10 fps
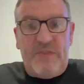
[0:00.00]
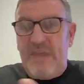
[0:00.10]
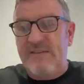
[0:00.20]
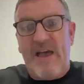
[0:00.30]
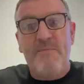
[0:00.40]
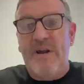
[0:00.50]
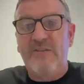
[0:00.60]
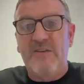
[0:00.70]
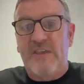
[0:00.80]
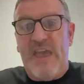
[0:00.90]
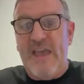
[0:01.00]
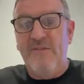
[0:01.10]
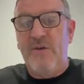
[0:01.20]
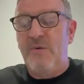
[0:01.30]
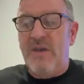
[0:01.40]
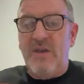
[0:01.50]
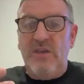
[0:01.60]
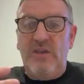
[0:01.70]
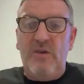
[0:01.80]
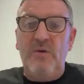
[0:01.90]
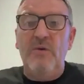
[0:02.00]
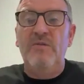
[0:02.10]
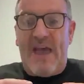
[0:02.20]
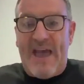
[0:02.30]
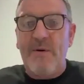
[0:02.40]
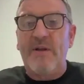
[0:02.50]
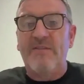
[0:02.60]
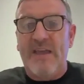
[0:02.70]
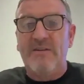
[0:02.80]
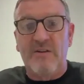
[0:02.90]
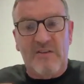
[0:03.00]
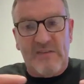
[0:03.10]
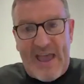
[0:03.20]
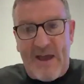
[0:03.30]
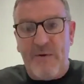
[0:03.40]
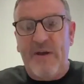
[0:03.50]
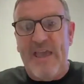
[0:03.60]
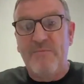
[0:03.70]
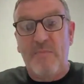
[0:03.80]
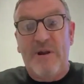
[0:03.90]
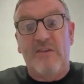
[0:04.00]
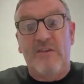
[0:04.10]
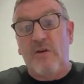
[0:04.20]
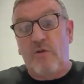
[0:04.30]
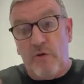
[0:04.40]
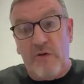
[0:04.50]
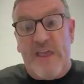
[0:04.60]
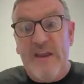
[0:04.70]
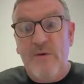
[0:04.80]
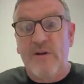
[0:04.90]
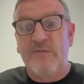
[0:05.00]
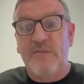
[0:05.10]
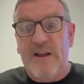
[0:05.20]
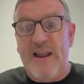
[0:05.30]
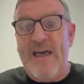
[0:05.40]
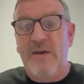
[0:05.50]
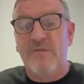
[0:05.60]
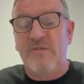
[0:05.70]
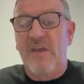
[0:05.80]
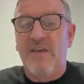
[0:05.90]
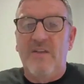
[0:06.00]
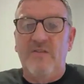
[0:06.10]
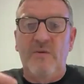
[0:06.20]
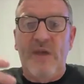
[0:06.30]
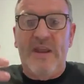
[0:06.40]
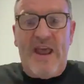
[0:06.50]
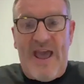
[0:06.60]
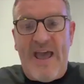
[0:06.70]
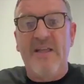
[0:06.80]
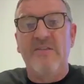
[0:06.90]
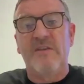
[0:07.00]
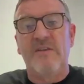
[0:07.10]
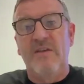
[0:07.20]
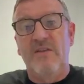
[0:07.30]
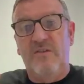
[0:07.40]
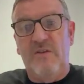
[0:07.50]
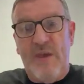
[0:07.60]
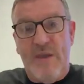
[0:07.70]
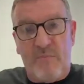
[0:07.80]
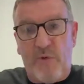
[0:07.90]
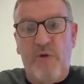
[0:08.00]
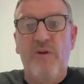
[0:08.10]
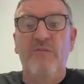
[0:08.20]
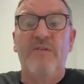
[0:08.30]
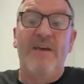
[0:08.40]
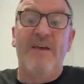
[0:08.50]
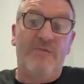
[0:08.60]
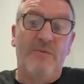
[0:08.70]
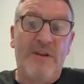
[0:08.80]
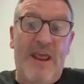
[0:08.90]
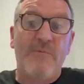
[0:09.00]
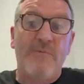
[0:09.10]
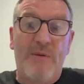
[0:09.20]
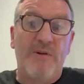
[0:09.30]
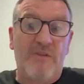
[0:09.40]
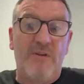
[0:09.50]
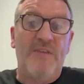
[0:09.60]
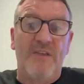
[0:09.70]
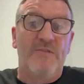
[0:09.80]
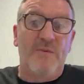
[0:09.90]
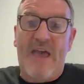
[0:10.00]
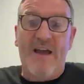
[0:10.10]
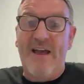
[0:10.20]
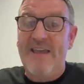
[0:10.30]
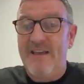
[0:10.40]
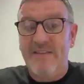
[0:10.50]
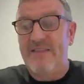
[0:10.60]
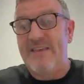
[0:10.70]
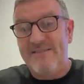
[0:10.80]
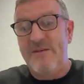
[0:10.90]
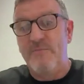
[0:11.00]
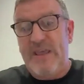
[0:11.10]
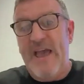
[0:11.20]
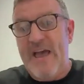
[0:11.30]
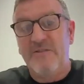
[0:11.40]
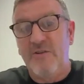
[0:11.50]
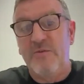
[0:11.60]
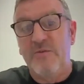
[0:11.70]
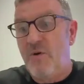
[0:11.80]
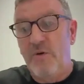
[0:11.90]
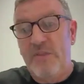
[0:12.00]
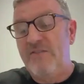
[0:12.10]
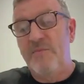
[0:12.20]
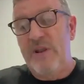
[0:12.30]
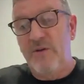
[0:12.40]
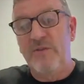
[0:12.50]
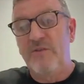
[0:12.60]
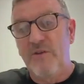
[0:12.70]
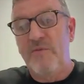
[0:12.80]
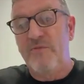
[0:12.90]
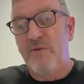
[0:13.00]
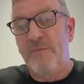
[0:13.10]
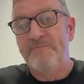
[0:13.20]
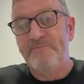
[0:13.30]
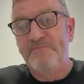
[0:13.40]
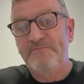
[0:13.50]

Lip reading: with the example I just gave you, use our technologies, our capabilities across any one of the clouds to enhance, to improve, and to enable people to do things with AI that they simply can't do or they simply couldn't do before.